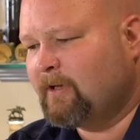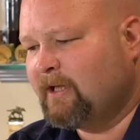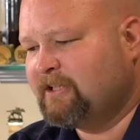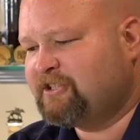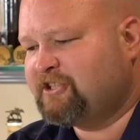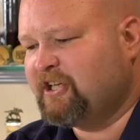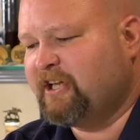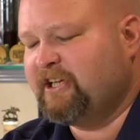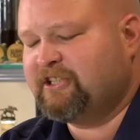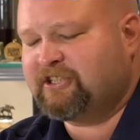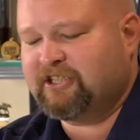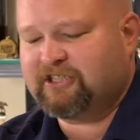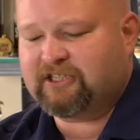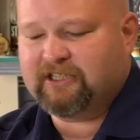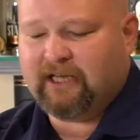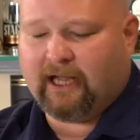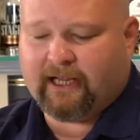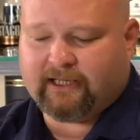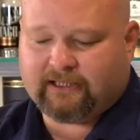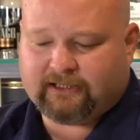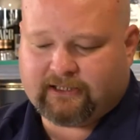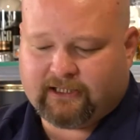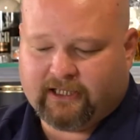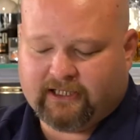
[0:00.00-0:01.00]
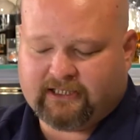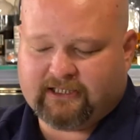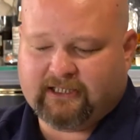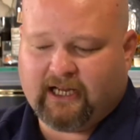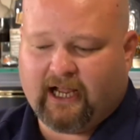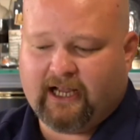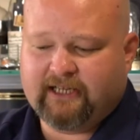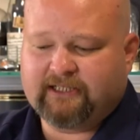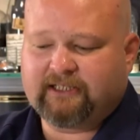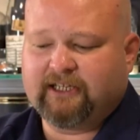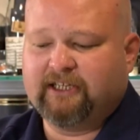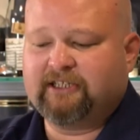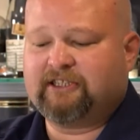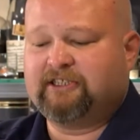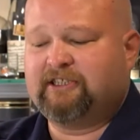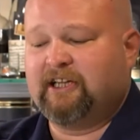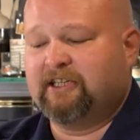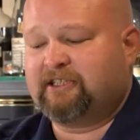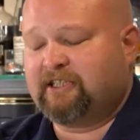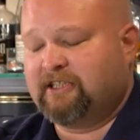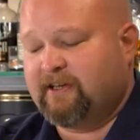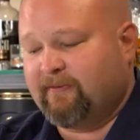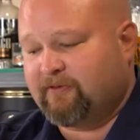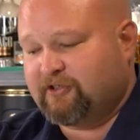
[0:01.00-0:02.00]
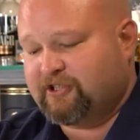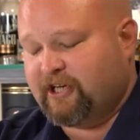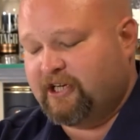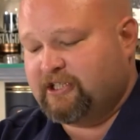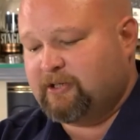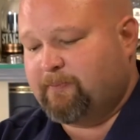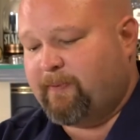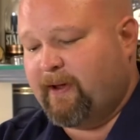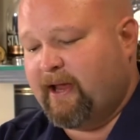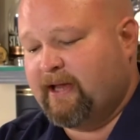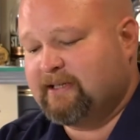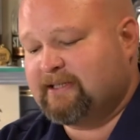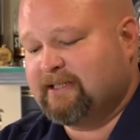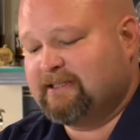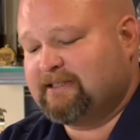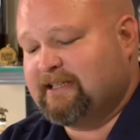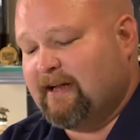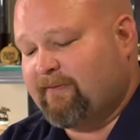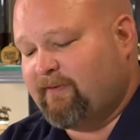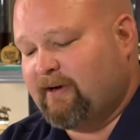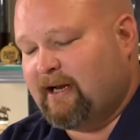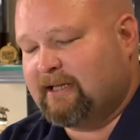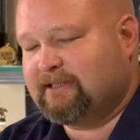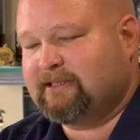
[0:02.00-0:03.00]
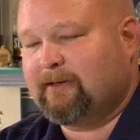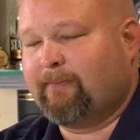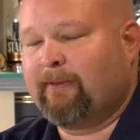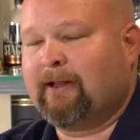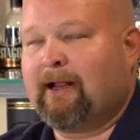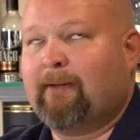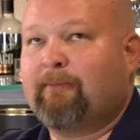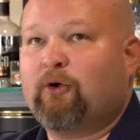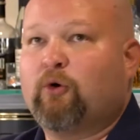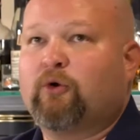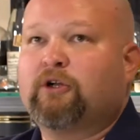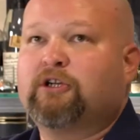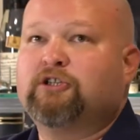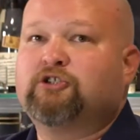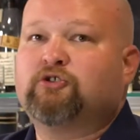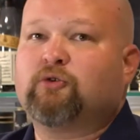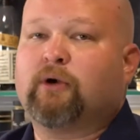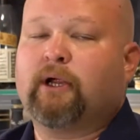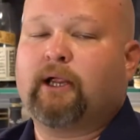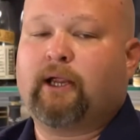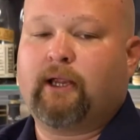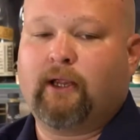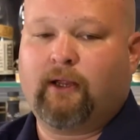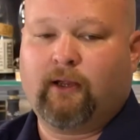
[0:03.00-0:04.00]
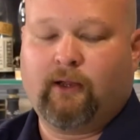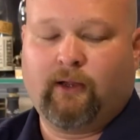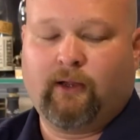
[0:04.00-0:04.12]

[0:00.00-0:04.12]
It's, it's just nice. It's nice. It's, it's a different change of pace. It's definitely not something I'm going to drink